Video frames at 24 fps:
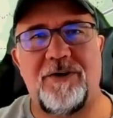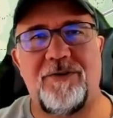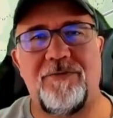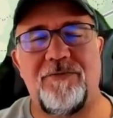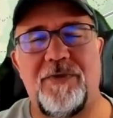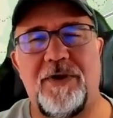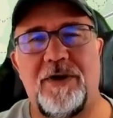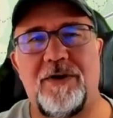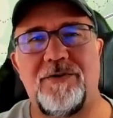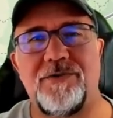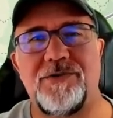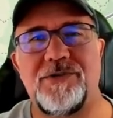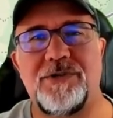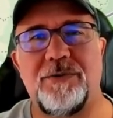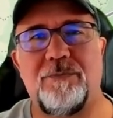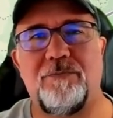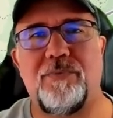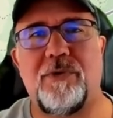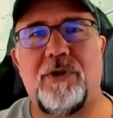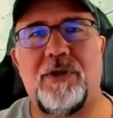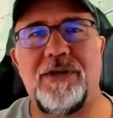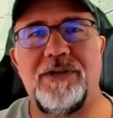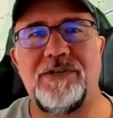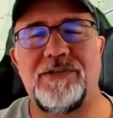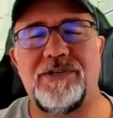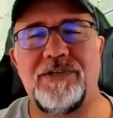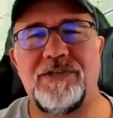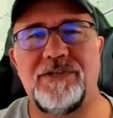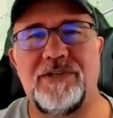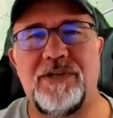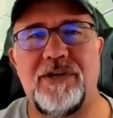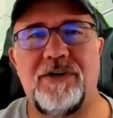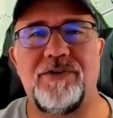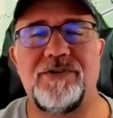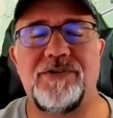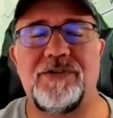There's some places.
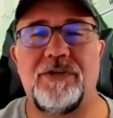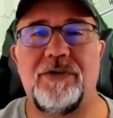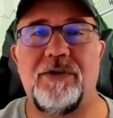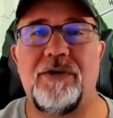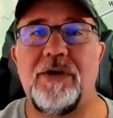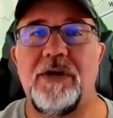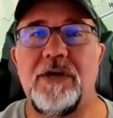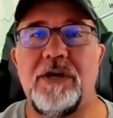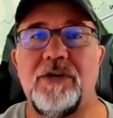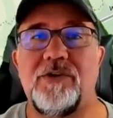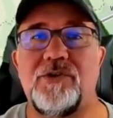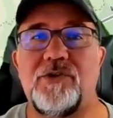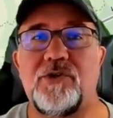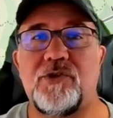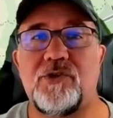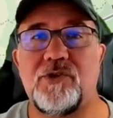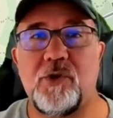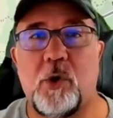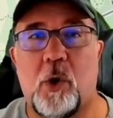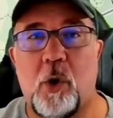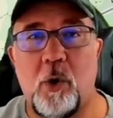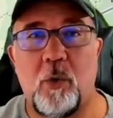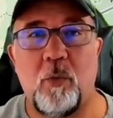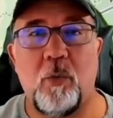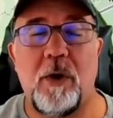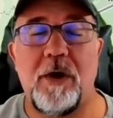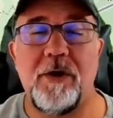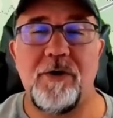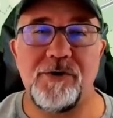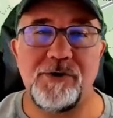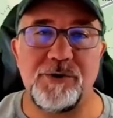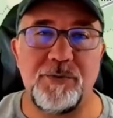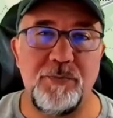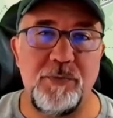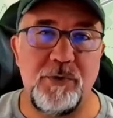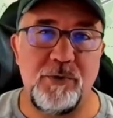There's the
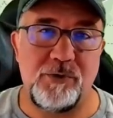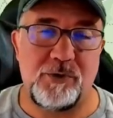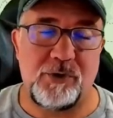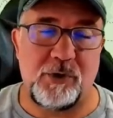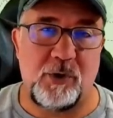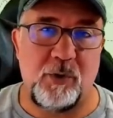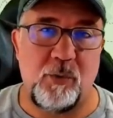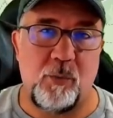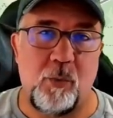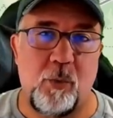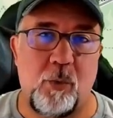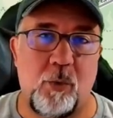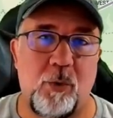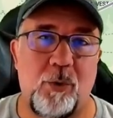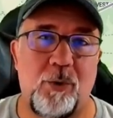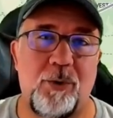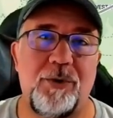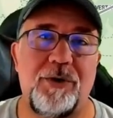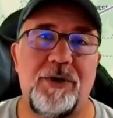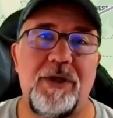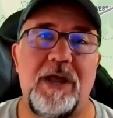Songwriters Music Award,